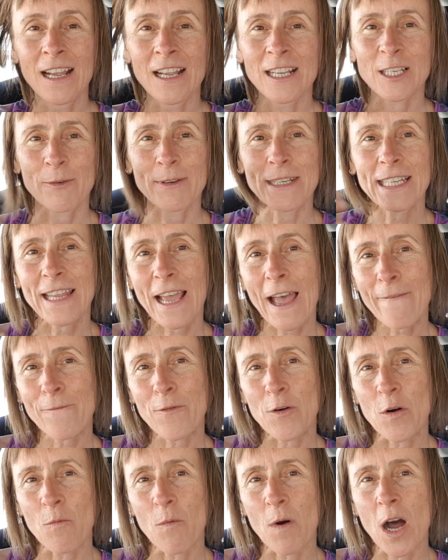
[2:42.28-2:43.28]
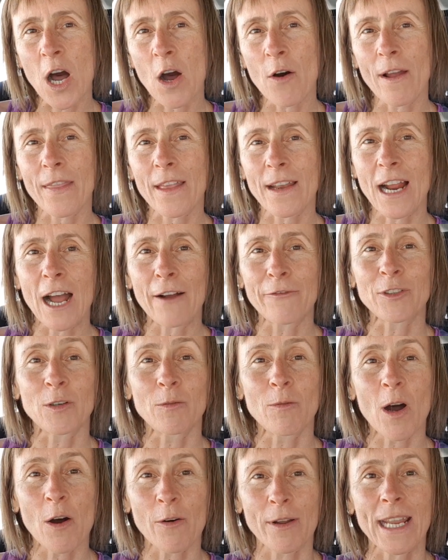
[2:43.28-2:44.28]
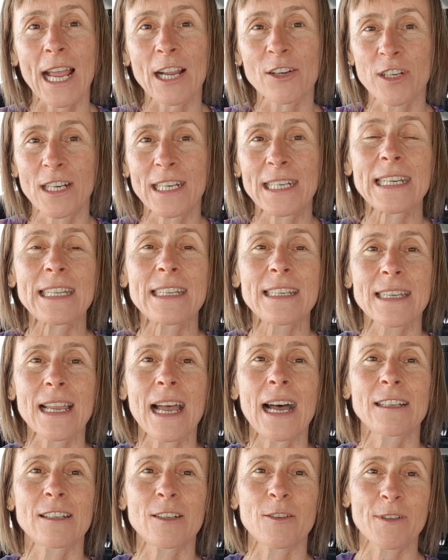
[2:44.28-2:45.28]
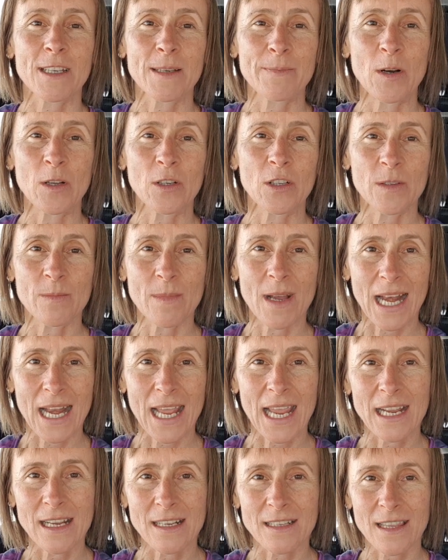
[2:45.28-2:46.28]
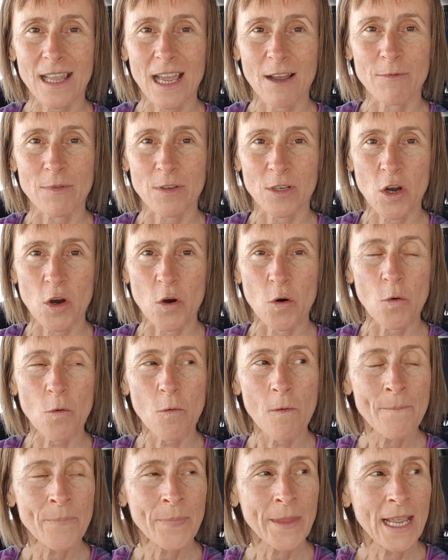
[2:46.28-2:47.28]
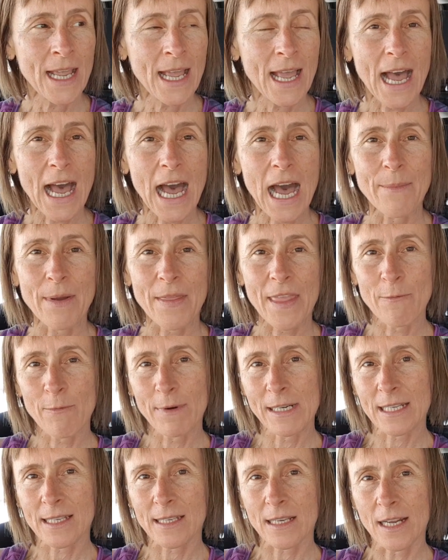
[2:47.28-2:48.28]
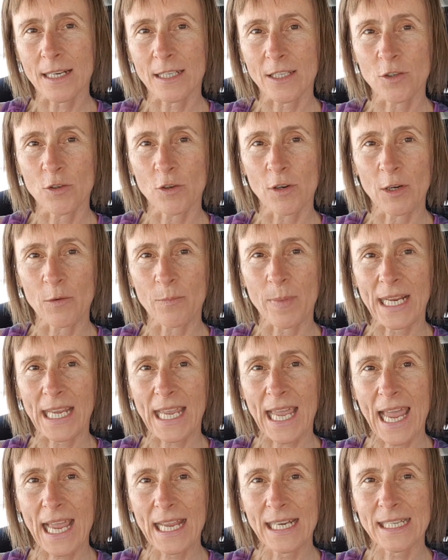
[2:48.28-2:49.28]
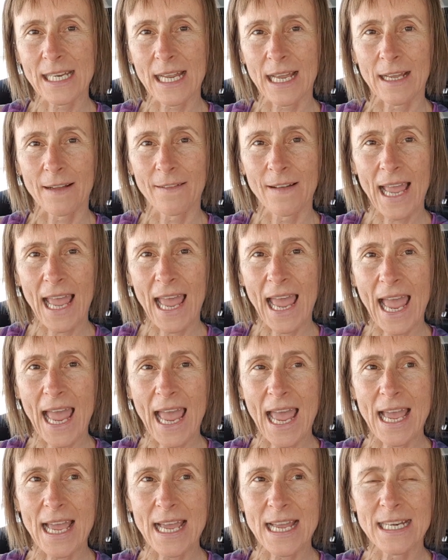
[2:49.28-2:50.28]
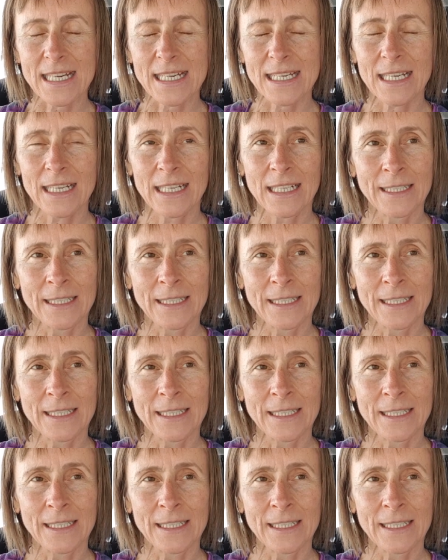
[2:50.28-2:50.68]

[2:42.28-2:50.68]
So we did that for a while, and then after a while he actually did start to respond to my leg, so that was cool. But then we decided to do a little bit of canter, and